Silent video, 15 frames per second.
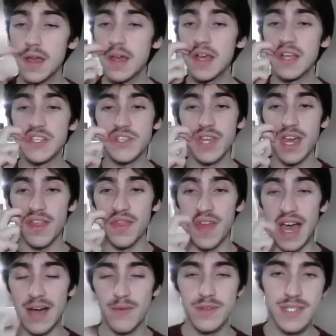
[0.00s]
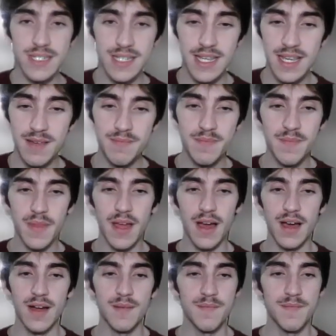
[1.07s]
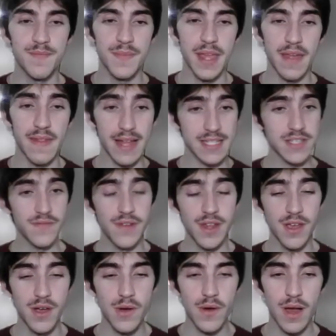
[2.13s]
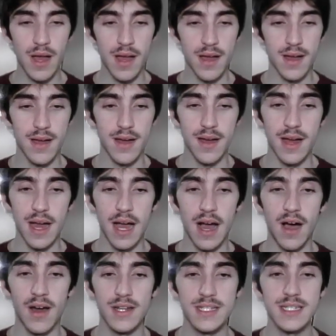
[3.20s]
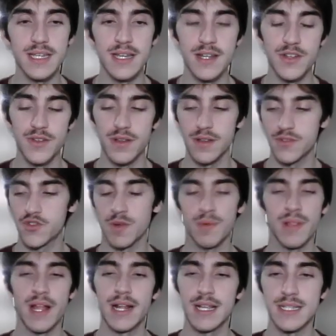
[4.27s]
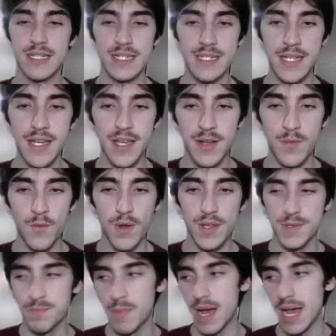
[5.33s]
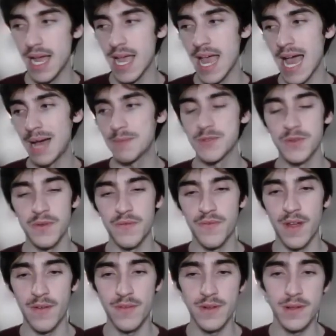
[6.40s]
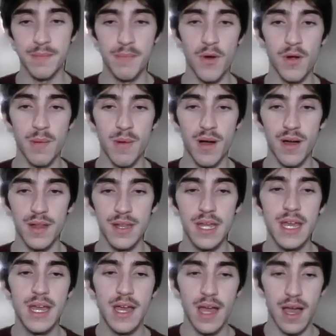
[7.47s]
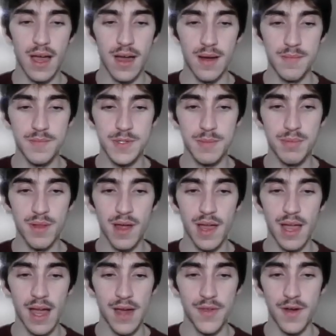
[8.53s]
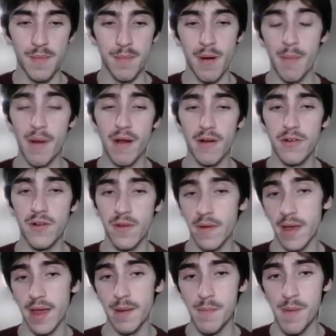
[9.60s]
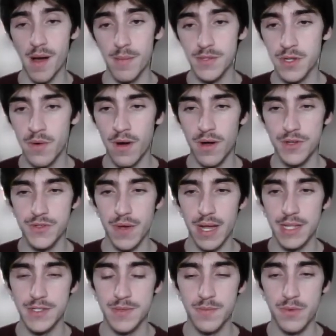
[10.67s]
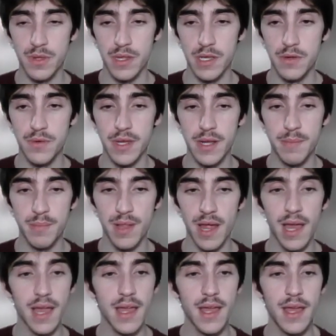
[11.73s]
So yeah, that was the team, and that's the video. Honestly, Triple Legacy Seaking was my absolute favorite Pokemon to play. I thought Barbaracle and Abomasnow also had some really unique play.